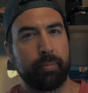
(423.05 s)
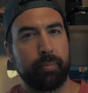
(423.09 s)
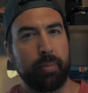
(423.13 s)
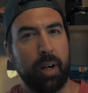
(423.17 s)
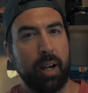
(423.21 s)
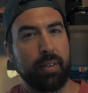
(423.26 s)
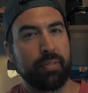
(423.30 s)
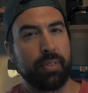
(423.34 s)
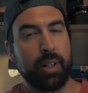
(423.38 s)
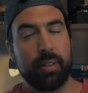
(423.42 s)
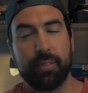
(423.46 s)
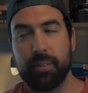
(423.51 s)

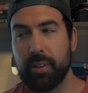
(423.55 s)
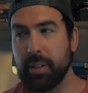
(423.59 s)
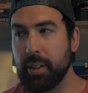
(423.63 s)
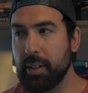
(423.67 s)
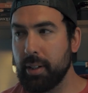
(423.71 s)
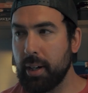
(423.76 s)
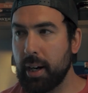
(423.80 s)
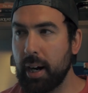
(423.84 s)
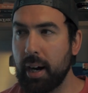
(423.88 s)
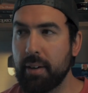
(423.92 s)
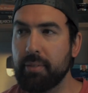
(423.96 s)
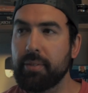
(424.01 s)
I've
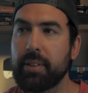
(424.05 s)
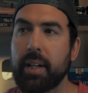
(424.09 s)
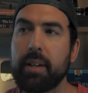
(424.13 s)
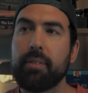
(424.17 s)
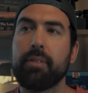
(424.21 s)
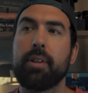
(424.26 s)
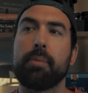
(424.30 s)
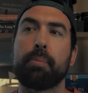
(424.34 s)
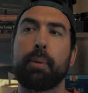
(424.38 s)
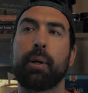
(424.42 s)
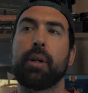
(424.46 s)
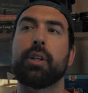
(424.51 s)

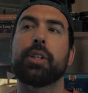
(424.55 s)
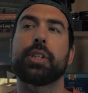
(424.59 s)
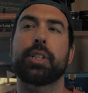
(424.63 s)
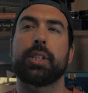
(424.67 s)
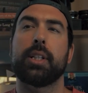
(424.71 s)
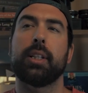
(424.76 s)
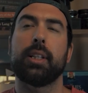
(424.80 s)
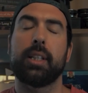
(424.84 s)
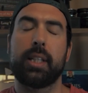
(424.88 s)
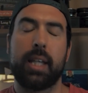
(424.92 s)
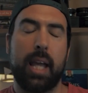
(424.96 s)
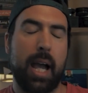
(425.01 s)
never
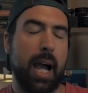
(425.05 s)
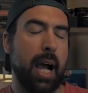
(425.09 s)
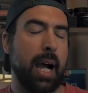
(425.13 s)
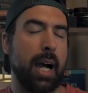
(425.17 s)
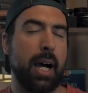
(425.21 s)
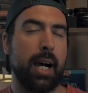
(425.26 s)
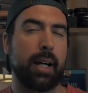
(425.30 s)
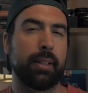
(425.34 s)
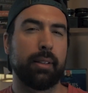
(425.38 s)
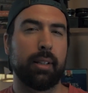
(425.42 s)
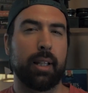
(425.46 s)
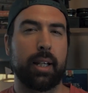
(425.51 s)
personally
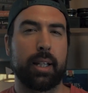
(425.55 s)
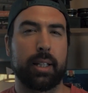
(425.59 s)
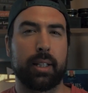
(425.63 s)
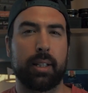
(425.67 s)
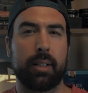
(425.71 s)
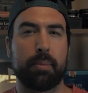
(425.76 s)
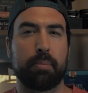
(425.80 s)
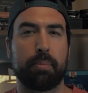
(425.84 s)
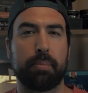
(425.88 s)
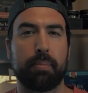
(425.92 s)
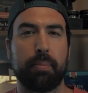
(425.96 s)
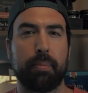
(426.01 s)
had
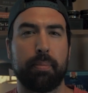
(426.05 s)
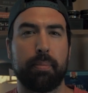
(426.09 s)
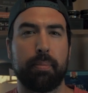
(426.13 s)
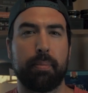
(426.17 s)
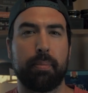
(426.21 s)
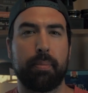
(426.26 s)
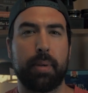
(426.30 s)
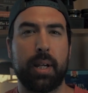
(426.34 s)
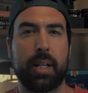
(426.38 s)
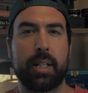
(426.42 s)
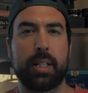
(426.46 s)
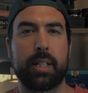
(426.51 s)
like
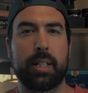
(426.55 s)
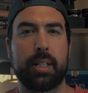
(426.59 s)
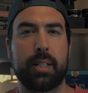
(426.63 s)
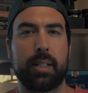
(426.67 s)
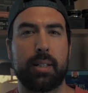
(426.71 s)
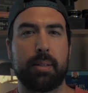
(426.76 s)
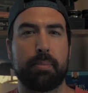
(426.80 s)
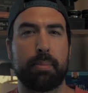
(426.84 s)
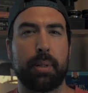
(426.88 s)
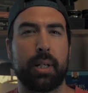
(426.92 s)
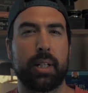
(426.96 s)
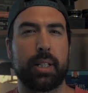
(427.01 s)

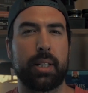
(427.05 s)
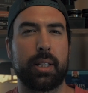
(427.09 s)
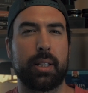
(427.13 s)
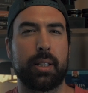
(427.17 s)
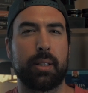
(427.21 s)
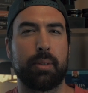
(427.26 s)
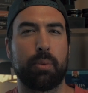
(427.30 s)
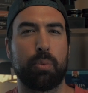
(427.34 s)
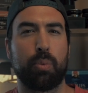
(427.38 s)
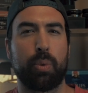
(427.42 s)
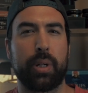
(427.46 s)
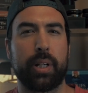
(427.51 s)

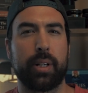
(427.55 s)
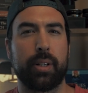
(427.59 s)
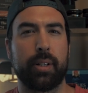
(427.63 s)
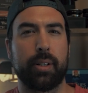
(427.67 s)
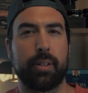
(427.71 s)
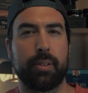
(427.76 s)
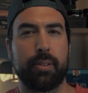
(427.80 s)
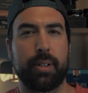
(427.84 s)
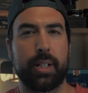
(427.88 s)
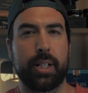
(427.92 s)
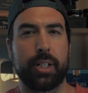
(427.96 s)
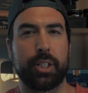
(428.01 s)
anybody
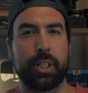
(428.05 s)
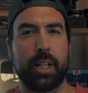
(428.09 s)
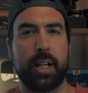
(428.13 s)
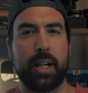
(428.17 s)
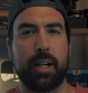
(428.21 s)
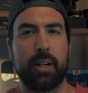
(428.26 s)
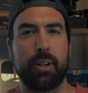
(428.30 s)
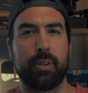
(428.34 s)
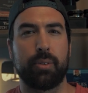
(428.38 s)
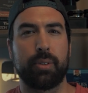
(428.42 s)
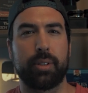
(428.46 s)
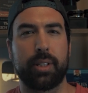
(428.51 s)
weird reach
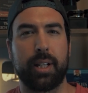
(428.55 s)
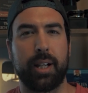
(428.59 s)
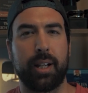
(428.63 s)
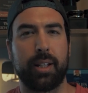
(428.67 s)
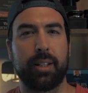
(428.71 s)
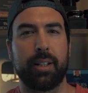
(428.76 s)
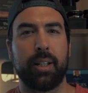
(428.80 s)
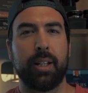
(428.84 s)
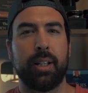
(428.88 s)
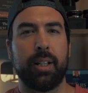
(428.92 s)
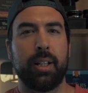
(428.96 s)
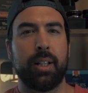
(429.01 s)
out that
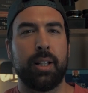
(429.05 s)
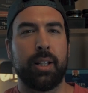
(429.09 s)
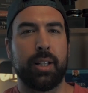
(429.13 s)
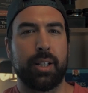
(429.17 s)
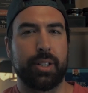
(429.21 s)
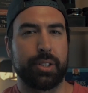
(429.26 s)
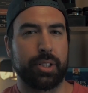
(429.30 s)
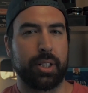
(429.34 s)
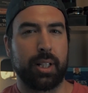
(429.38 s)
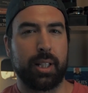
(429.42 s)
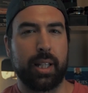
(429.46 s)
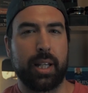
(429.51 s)

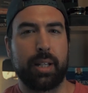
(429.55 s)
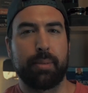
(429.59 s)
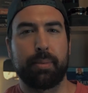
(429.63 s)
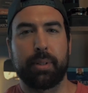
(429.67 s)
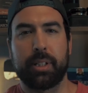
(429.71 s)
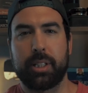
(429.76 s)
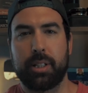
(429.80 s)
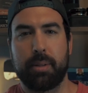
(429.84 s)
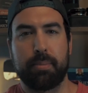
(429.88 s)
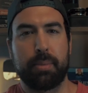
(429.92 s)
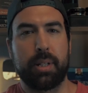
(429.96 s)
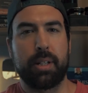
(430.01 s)
is
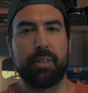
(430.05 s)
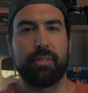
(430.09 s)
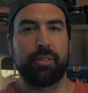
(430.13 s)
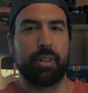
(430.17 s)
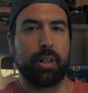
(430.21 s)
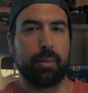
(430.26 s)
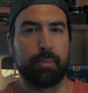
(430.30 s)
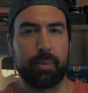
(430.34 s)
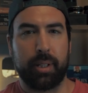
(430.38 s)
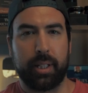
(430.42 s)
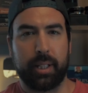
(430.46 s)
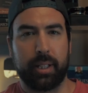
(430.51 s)
claiming to be
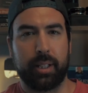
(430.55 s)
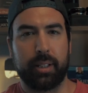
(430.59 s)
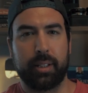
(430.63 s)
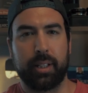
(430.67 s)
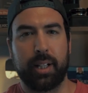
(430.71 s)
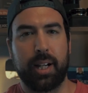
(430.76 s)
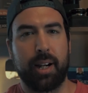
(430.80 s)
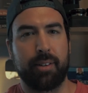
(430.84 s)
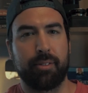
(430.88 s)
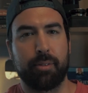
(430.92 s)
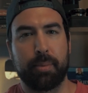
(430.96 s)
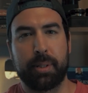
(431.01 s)
from like the
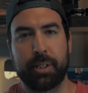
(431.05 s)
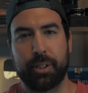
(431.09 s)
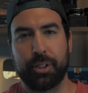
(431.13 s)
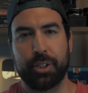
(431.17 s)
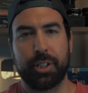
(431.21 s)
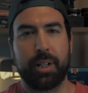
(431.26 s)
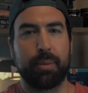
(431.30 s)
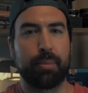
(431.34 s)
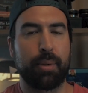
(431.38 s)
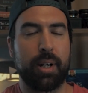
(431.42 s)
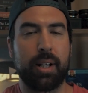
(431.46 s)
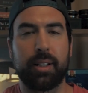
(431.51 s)
government or
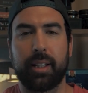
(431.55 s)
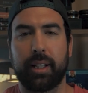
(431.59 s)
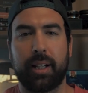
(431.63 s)
somewhere.